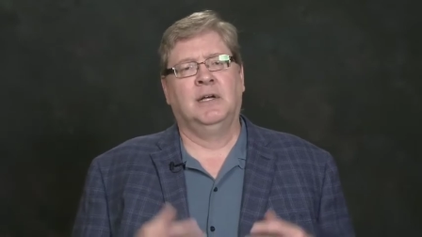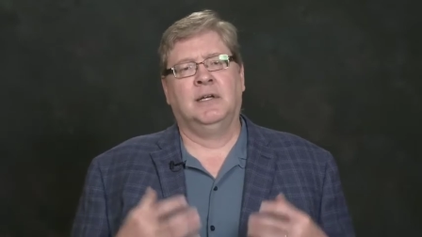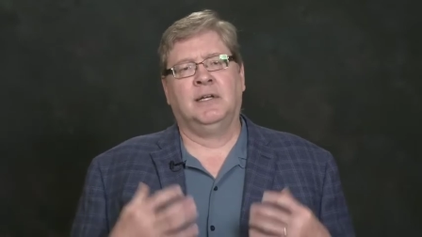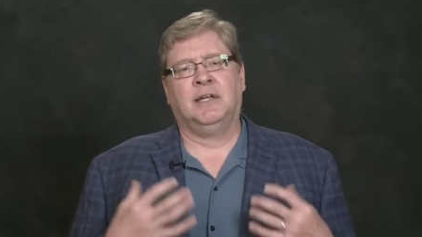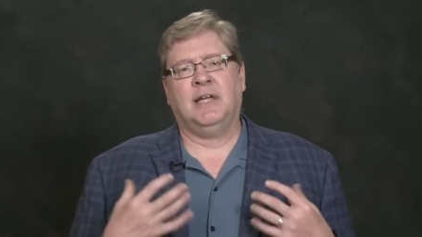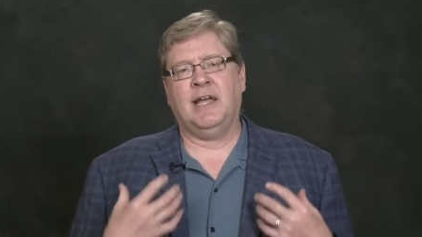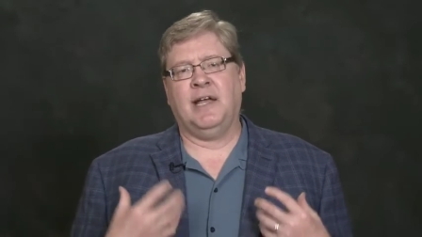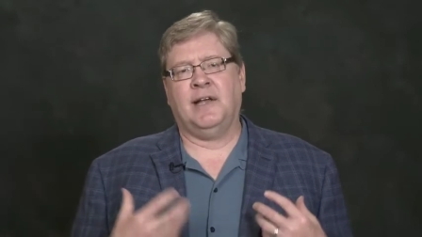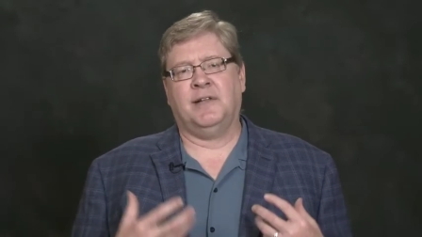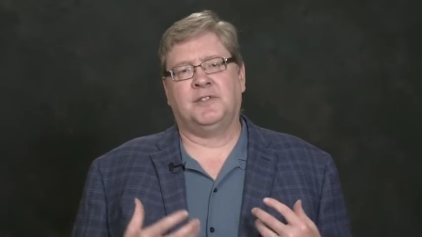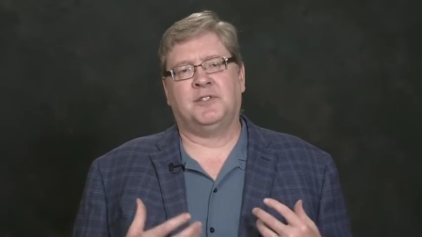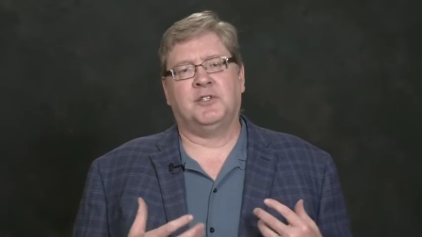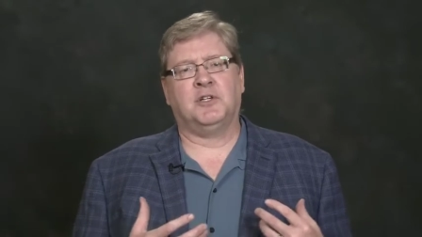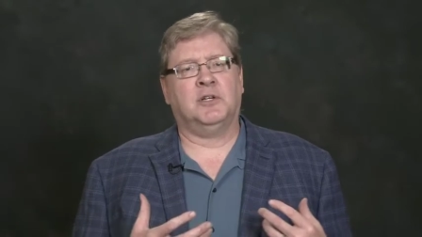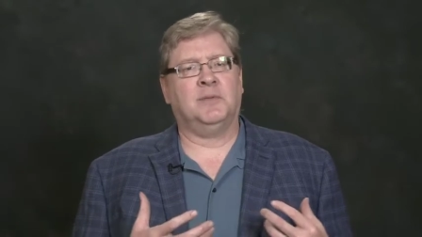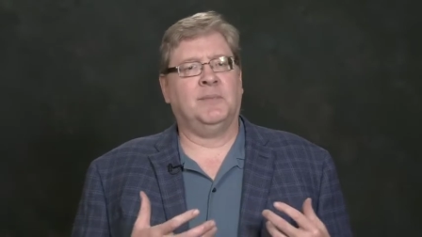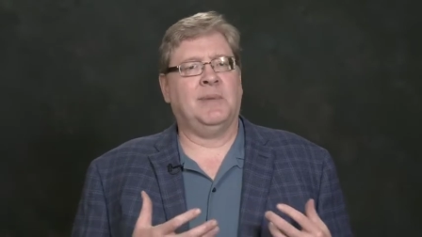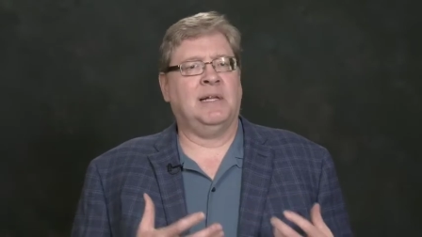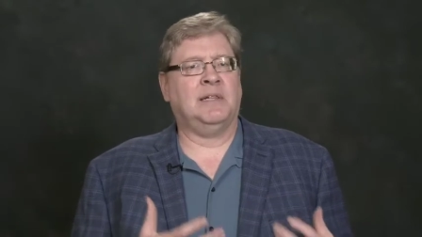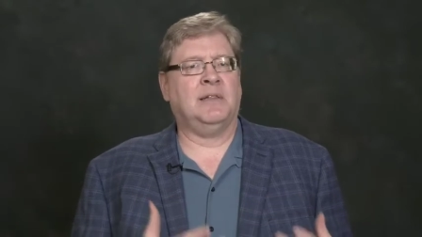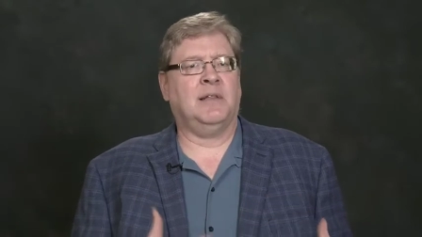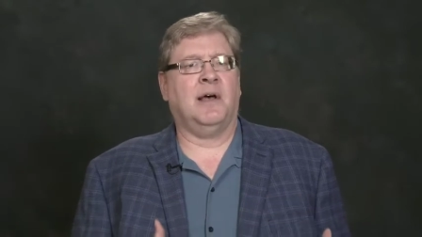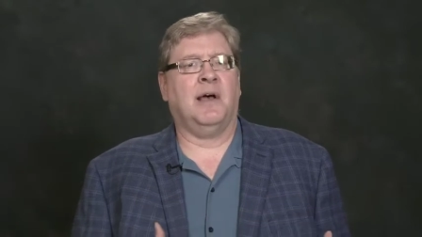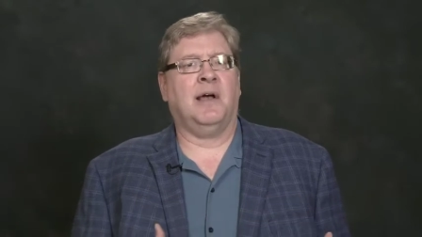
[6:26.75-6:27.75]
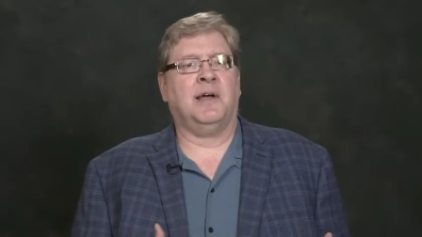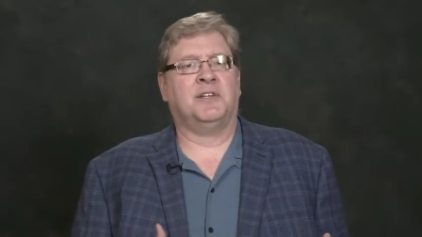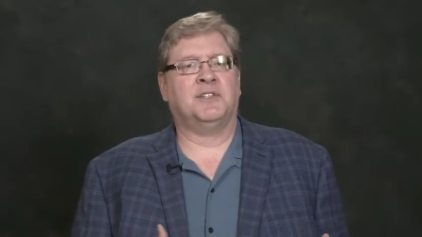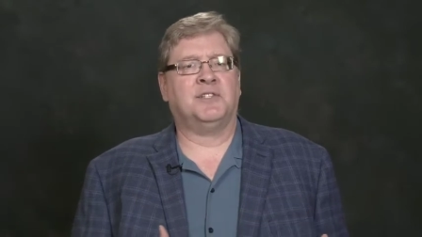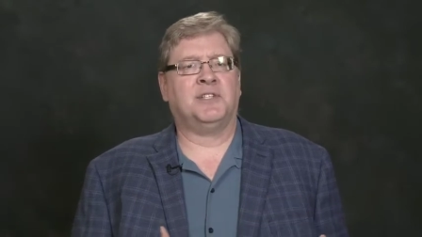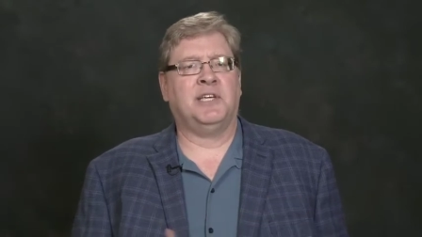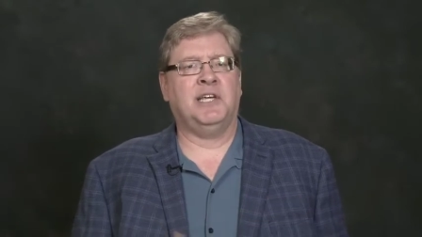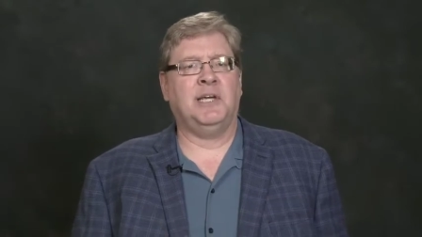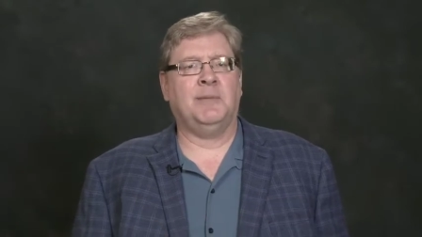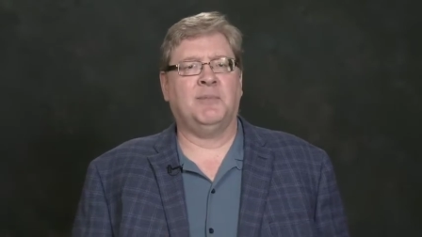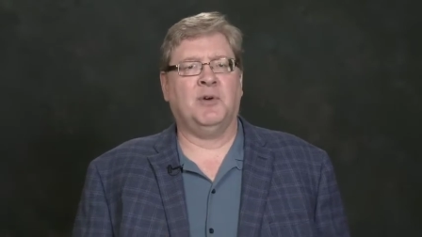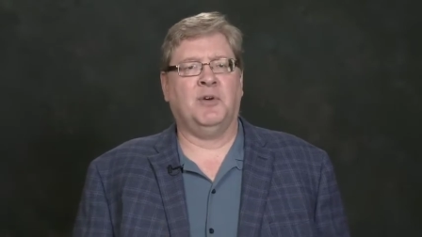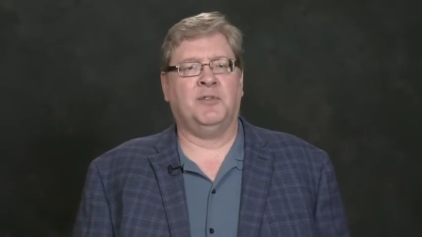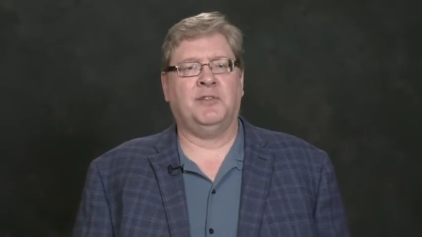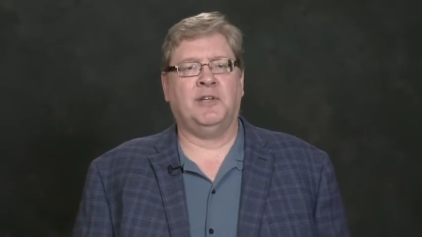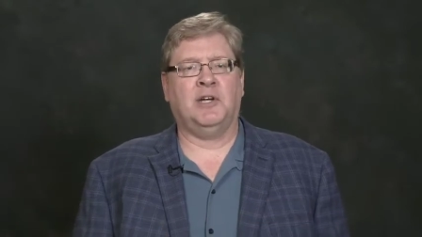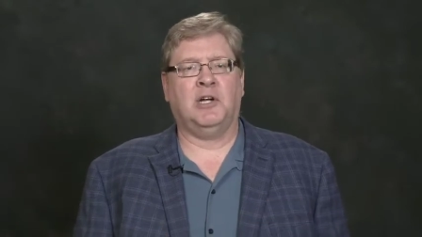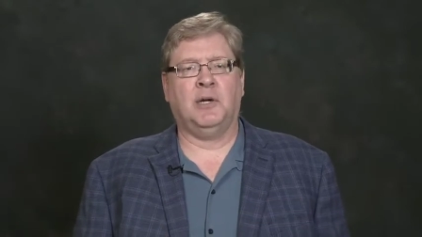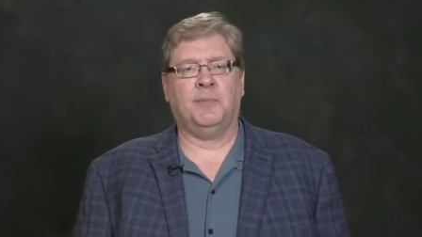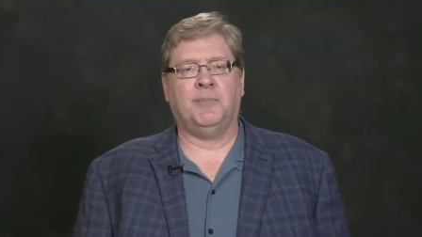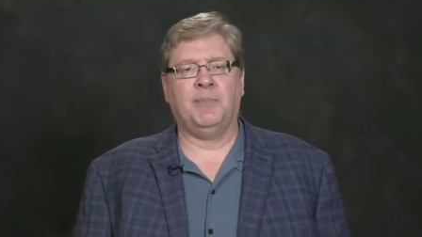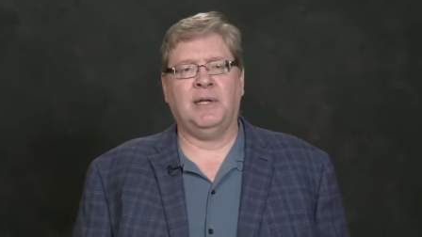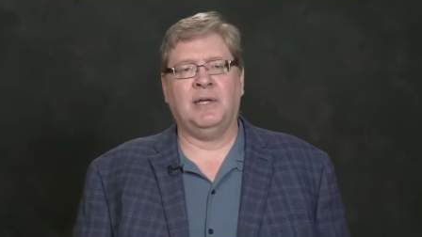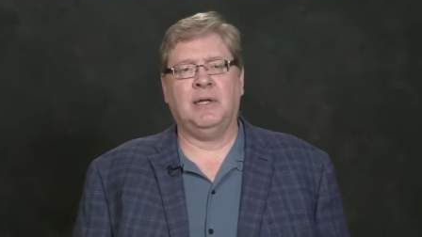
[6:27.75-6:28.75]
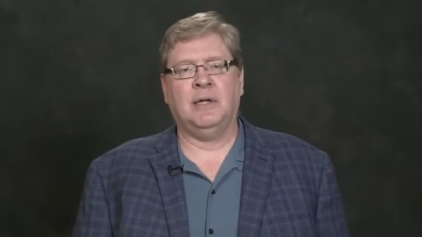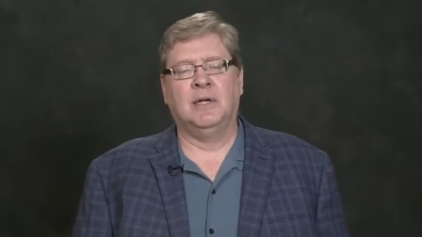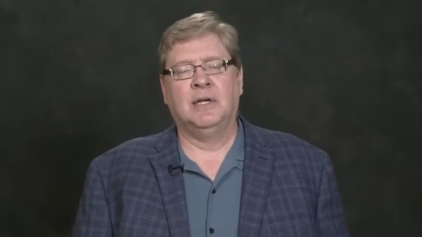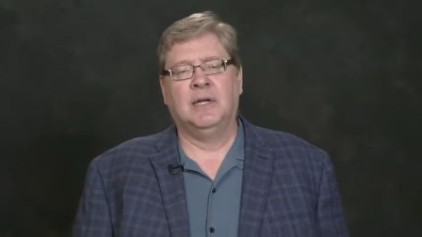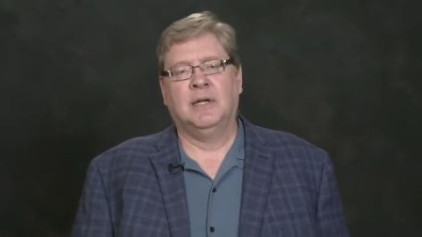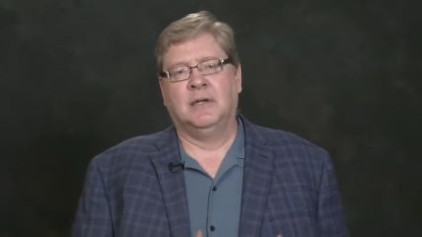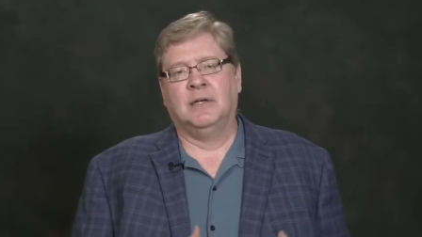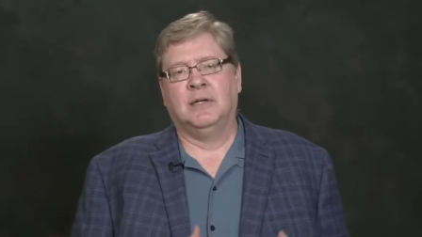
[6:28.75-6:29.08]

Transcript: cancer in my lungs, chemotherapy,